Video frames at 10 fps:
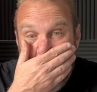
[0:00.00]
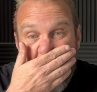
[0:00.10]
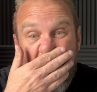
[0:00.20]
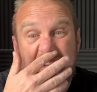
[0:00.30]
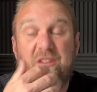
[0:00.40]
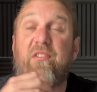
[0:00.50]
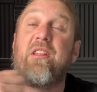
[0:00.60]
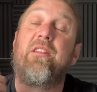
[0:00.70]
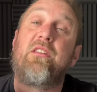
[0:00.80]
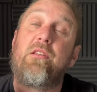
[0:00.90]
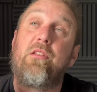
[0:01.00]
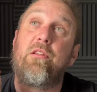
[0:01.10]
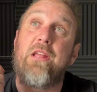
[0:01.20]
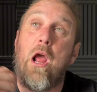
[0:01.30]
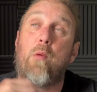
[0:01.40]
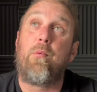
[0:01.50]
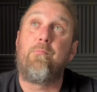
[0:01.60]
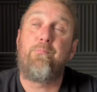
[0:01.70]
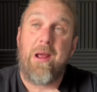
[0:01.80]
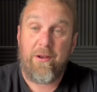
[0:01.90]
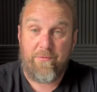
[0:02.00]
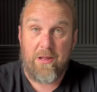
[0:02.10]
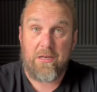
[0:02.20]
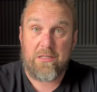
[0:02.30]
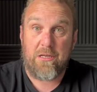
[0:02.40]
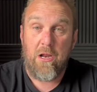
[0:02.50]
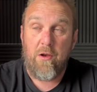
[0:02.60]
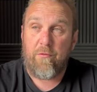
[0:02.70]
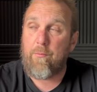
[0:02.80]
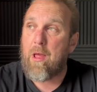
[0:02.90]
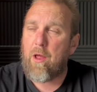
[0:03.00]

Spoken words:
and I actually think that the album benefits from that.